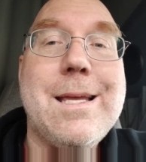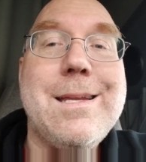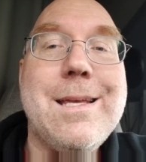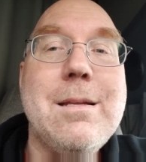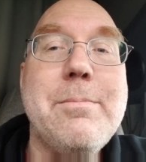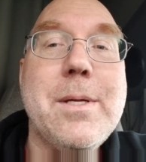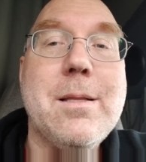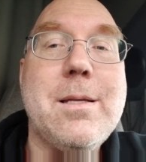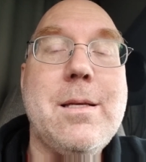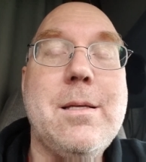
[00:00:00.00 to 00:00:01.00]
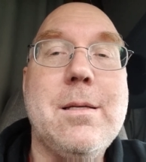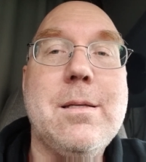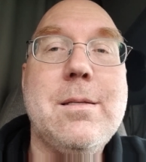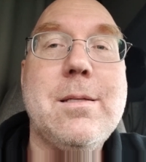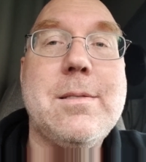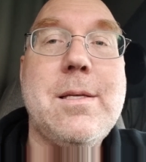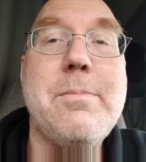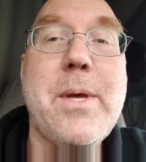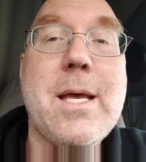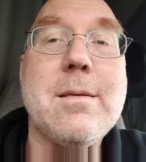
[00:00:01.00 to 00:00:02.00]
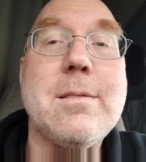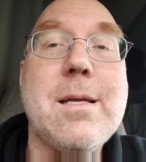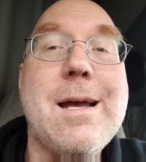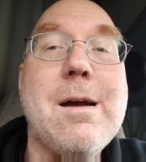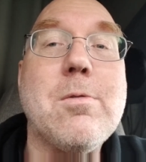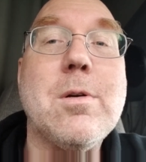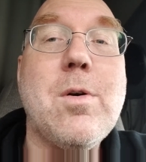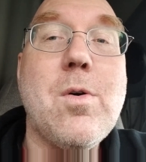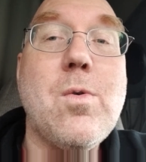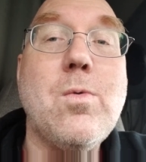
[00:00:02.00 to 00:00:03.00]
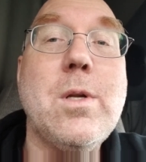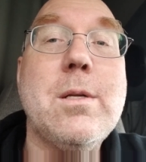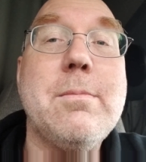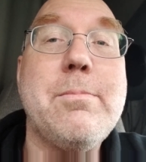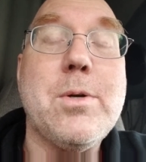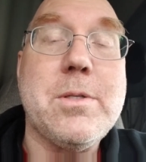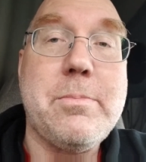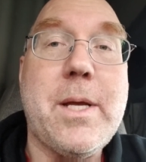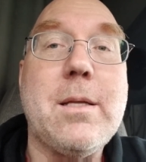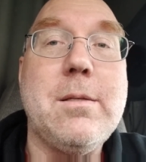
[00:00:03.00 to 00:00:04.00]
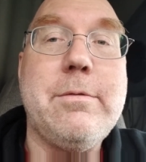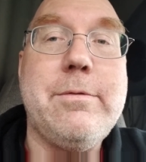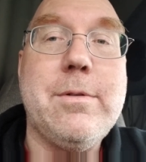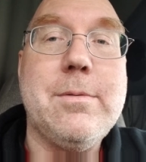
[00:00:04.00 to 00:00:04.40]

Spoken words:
and inability to see past our own perspective.